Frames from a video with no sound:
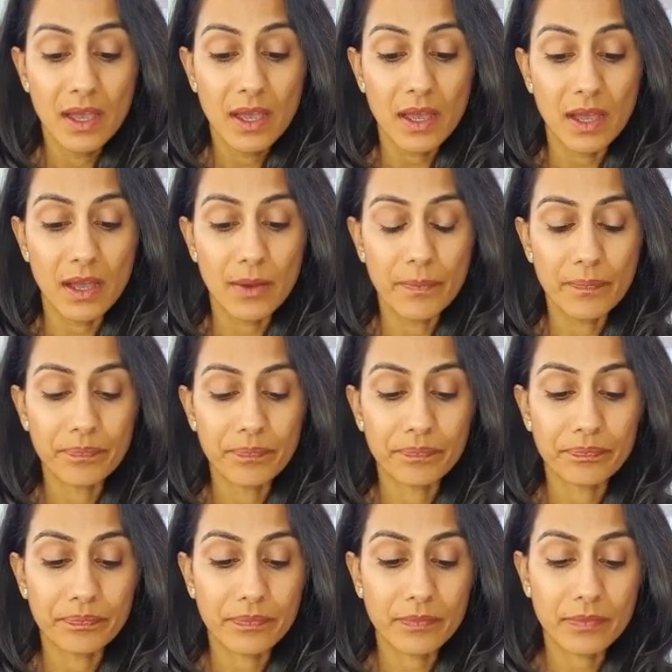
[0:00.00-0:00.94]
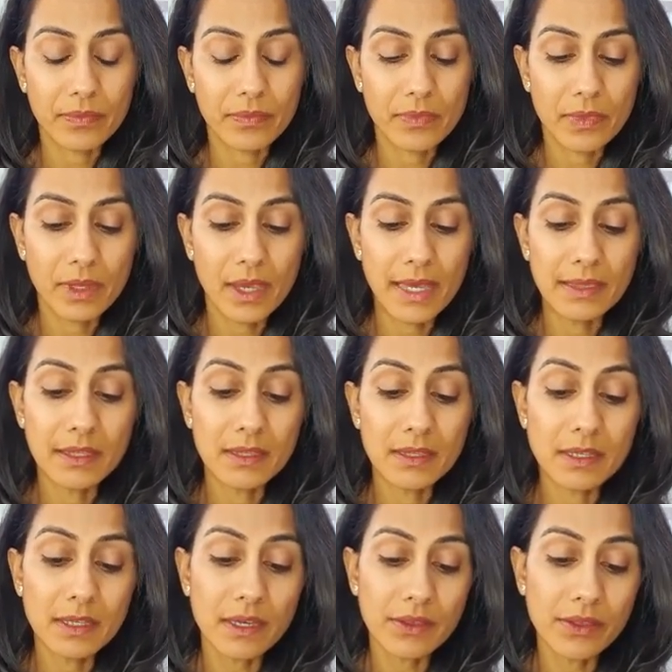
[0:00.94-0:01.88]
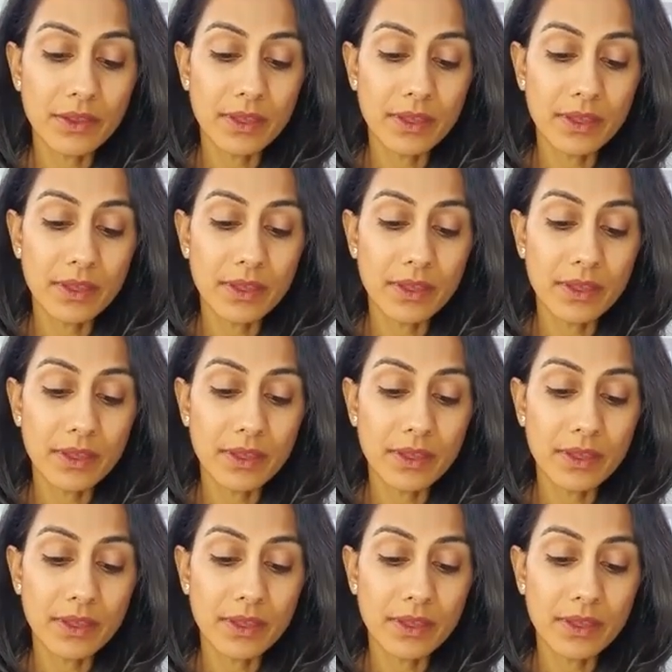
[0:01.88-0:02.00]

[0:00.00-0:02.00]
And then the other